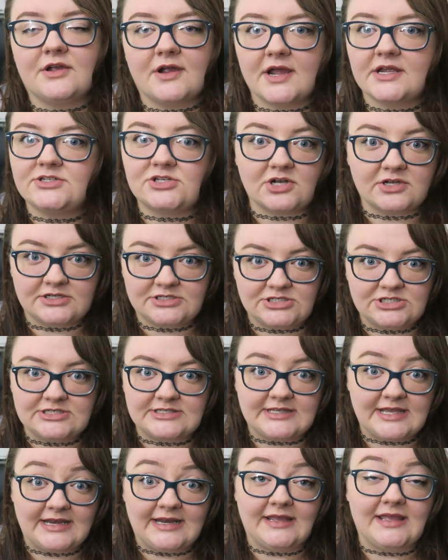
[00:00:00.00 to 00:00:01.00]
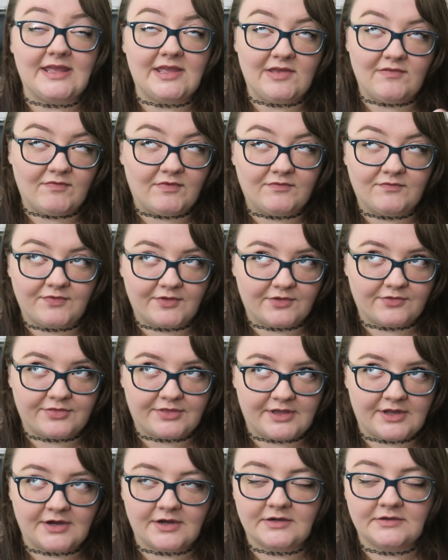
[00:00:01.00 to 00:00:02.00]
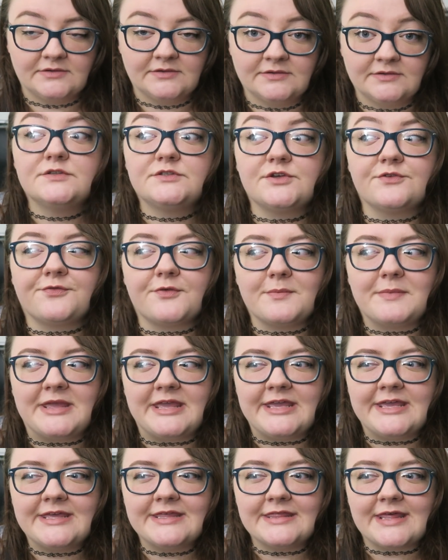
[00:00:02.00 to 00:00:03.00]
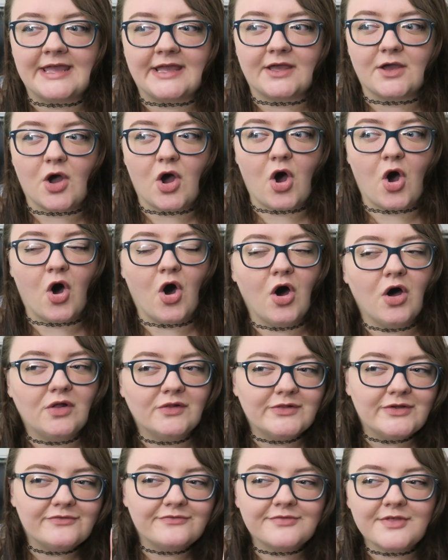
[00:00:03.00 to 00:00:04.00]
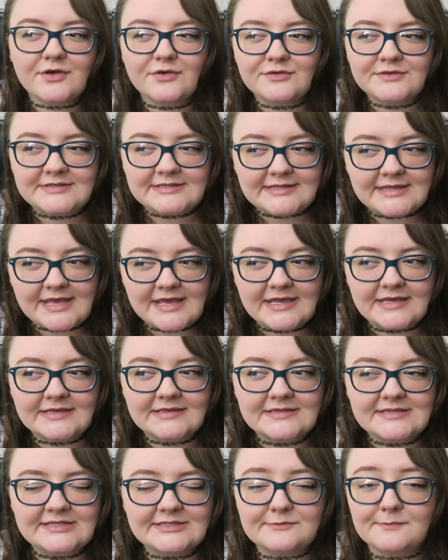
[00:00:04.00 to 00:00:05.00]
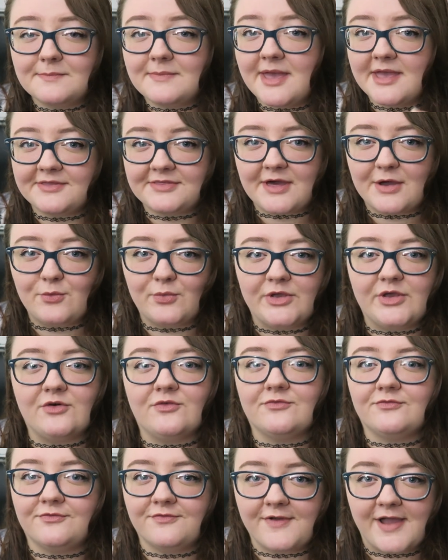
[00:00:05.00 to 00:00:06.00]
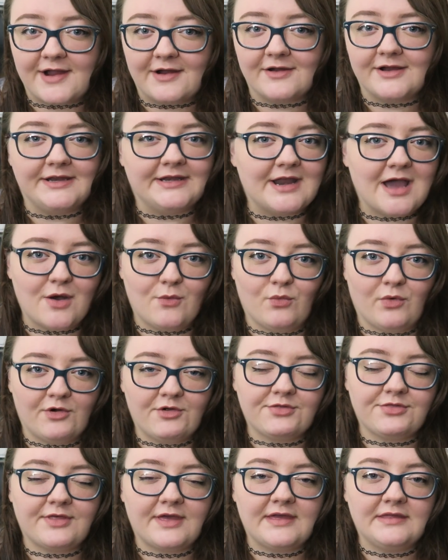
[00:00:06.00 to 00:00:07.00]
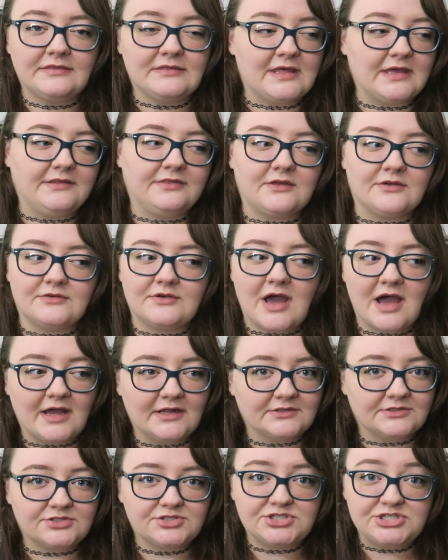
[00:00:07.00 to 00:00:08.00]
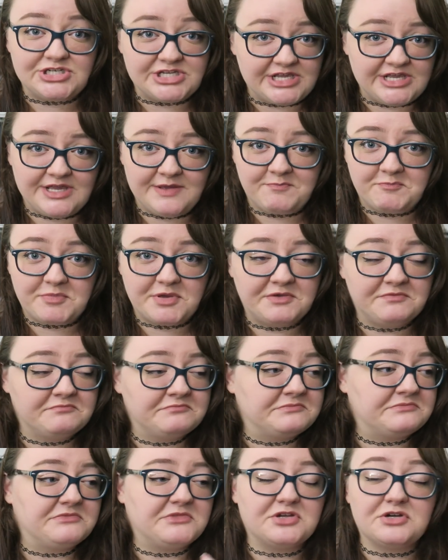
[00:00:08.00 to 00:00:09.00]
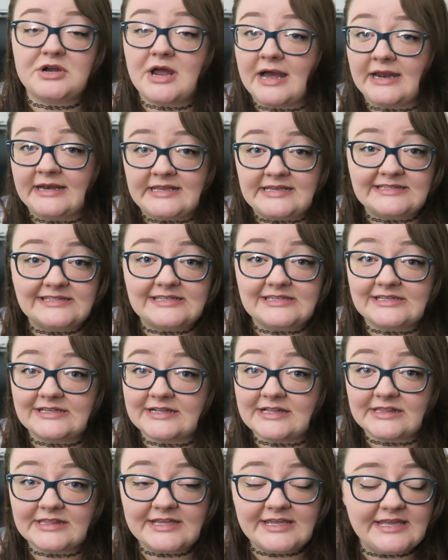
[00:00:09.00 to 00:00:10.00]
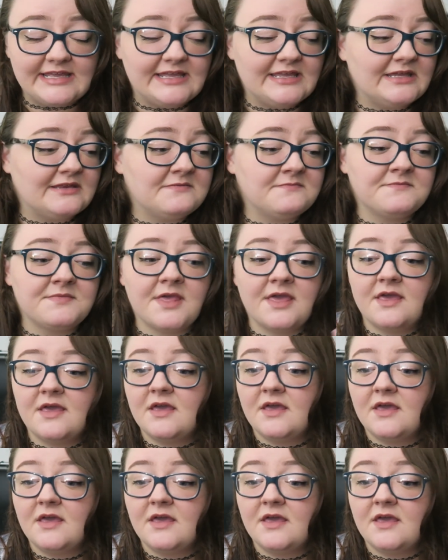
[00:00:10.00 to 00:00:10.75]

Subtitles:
your hedgehog is just getting even filthier. So for me, like, all of those things make that wheel very not worth it. Like, they're not cheap, they're not easy to clean,